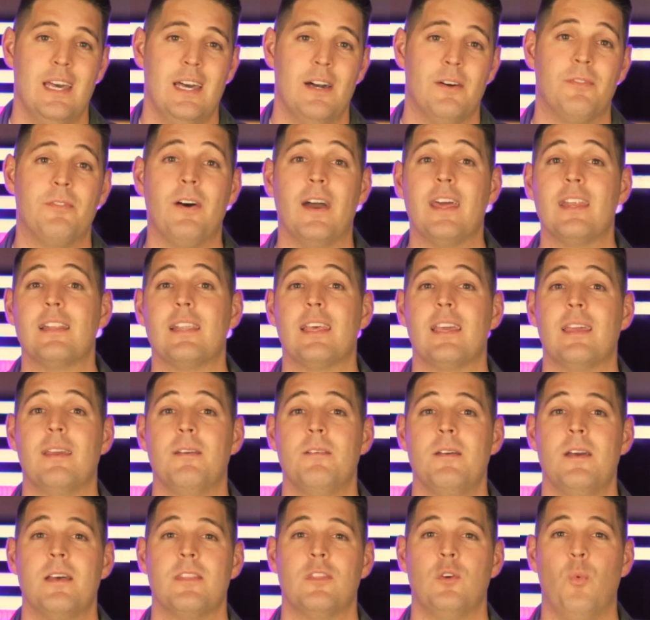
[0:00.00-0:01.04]
Finally,
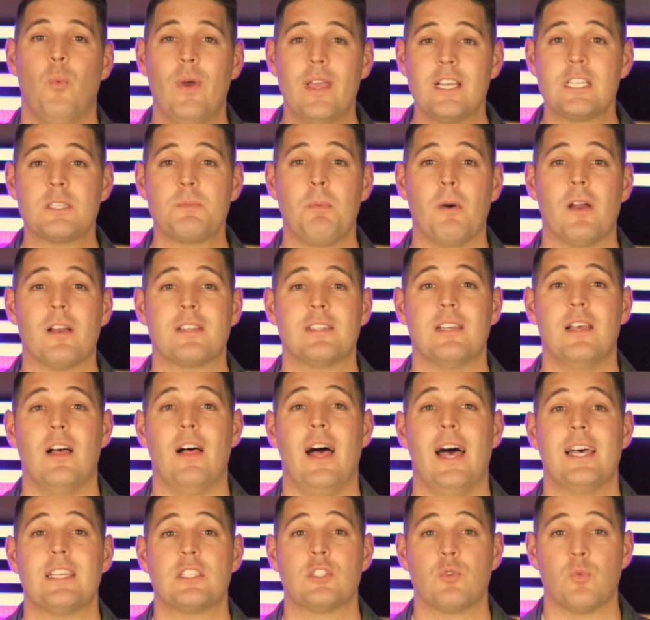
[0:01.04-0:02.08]
the Wing Spark Cell
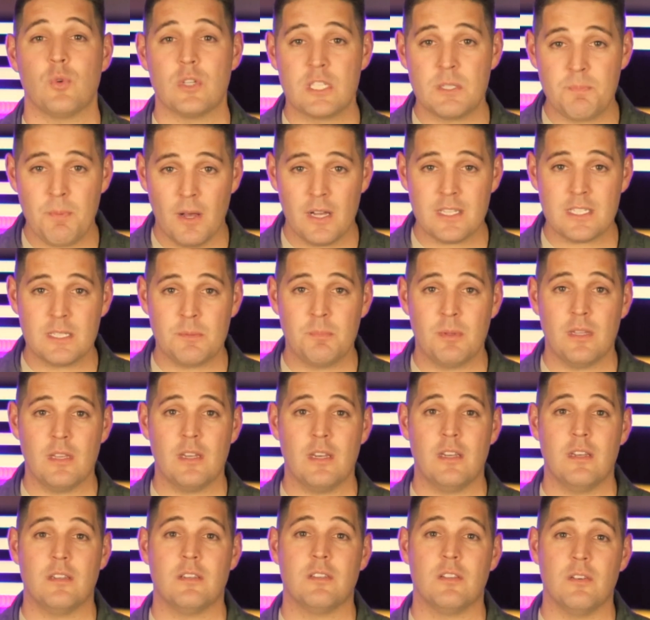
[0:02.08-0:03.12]
has the
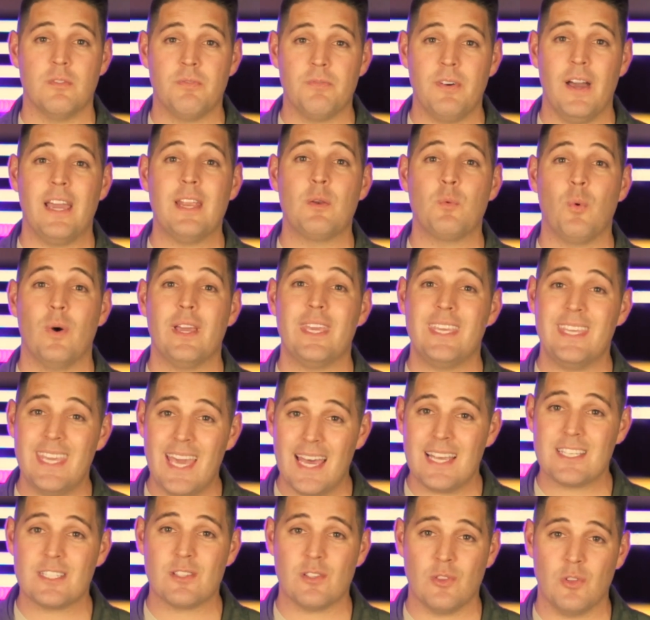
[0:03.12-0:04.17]
responsibility to find what
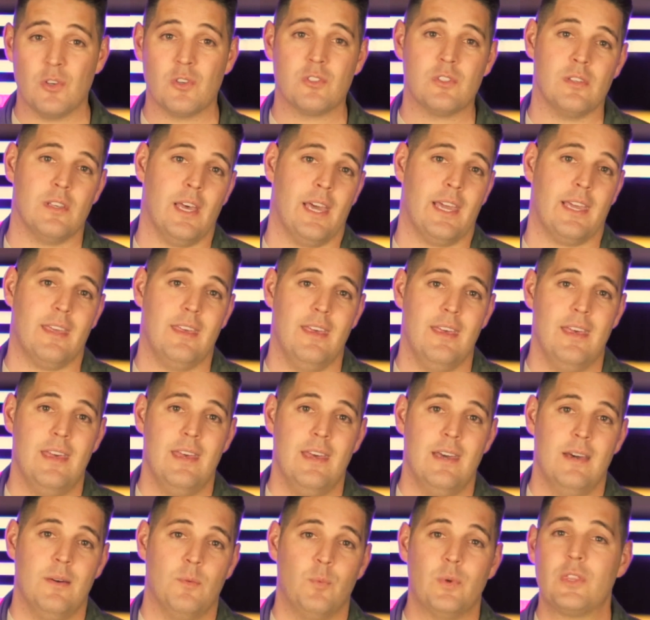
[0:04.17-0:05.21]
yes looks like.
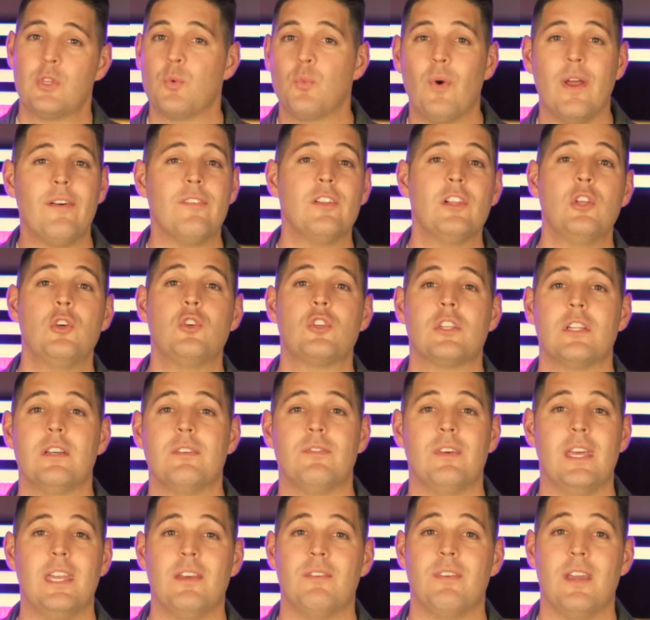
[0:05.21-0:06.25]
With the revolution
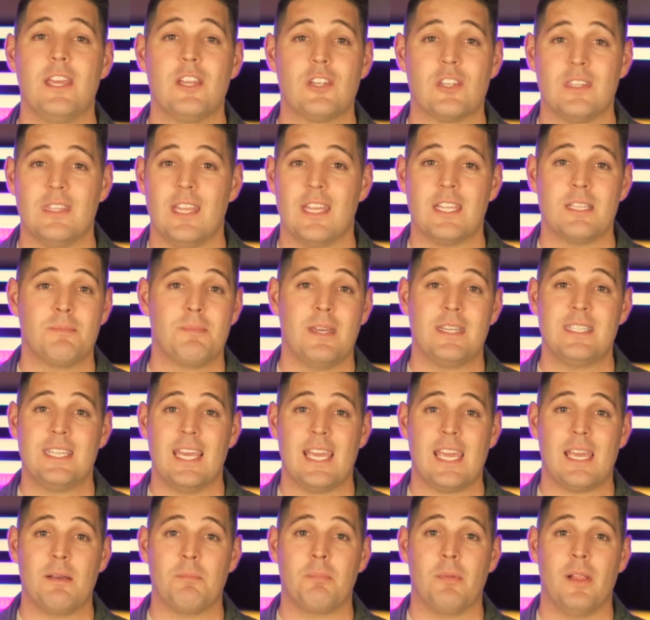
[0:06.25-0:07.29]
of innovation that has been
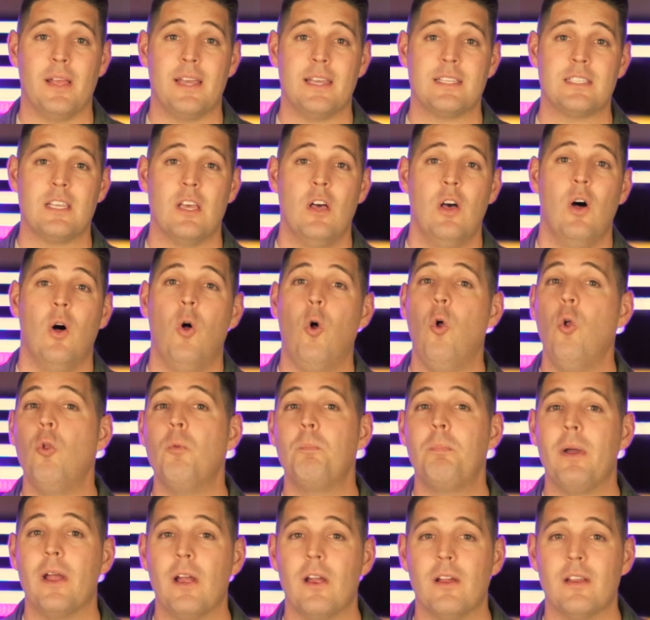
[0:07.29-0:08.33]
taking place,
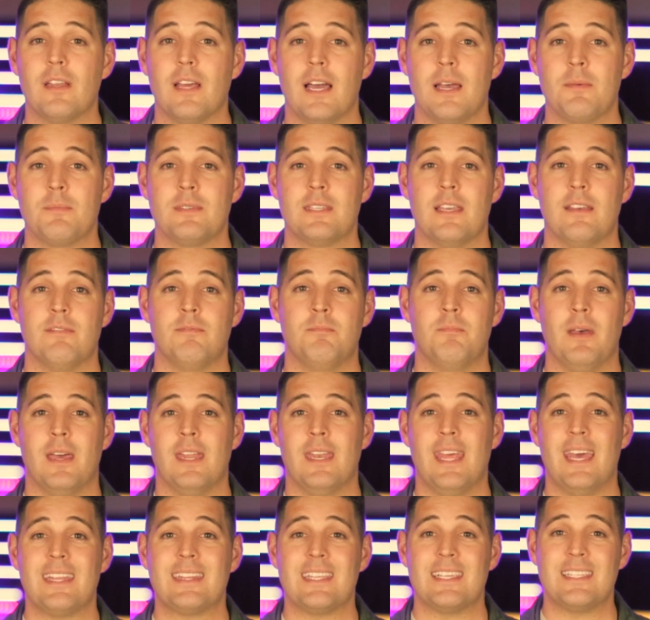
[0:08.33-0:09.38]
old paradigms have
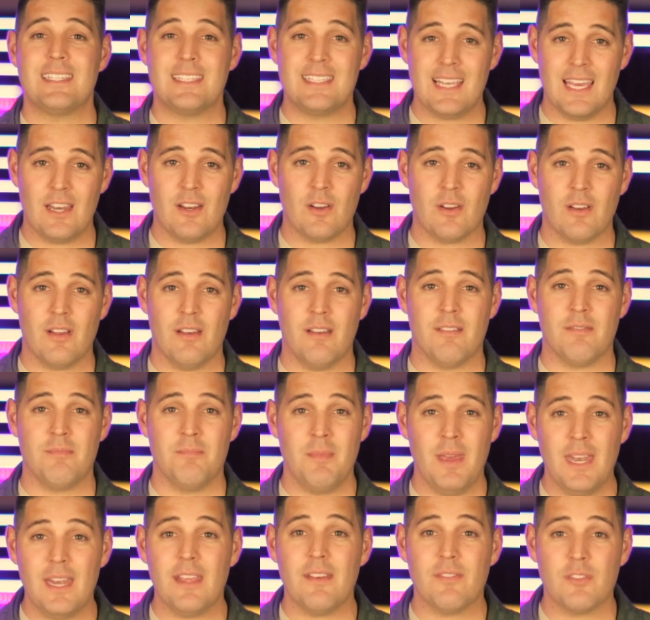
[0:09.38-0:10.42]
been at the center of
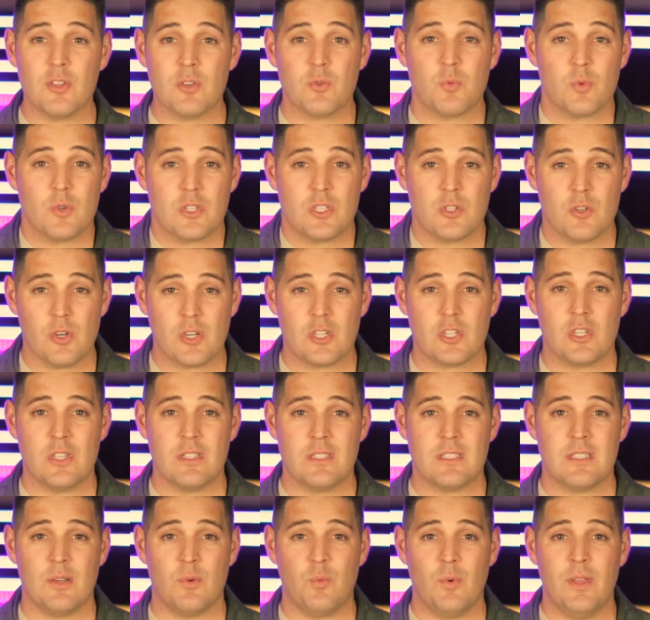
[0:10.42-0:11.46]
many of the
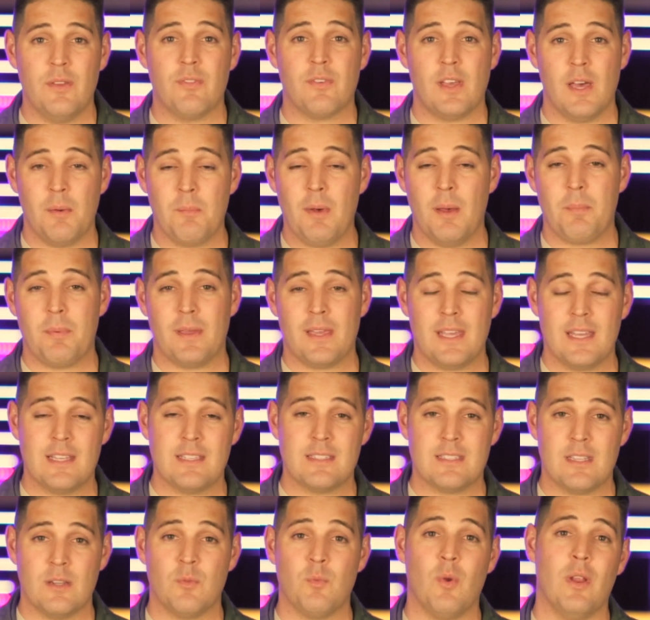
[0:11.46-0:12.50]
restrictions that we've come up
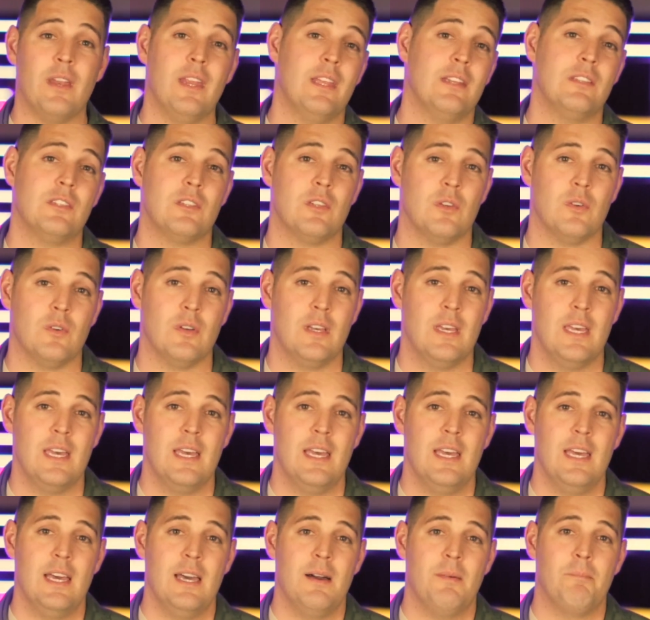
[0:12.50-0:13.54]
against and run into.
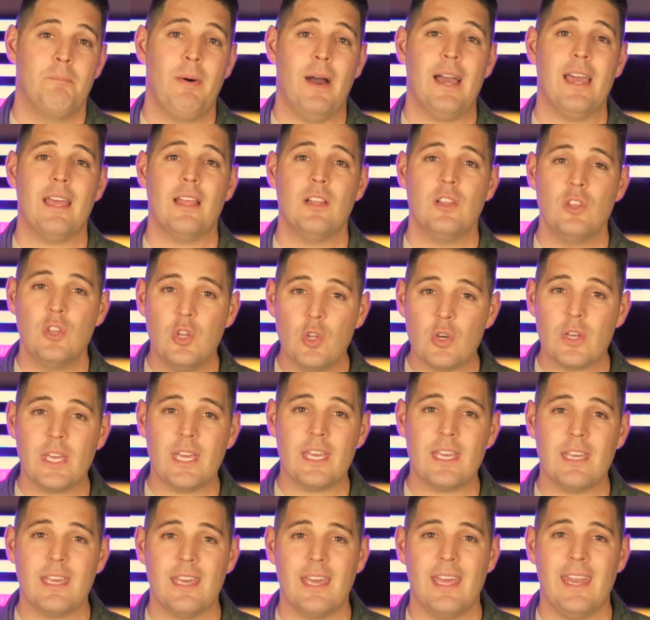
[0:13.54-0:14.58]
By
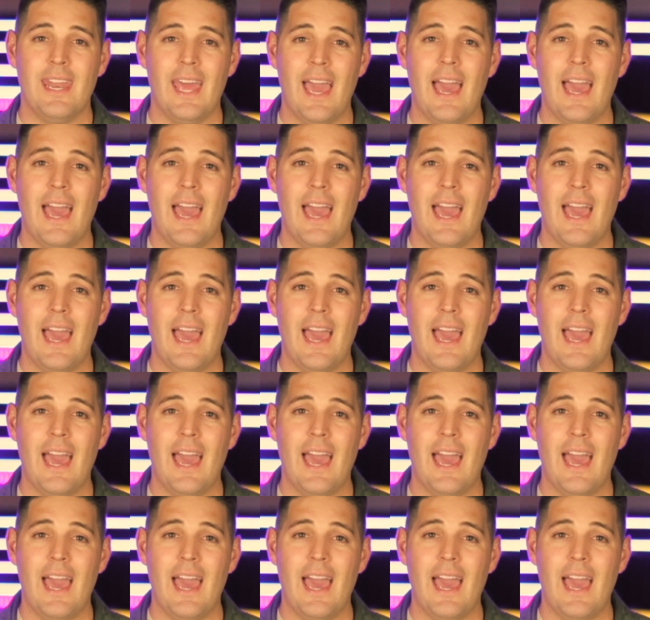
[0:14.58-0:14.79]
looking and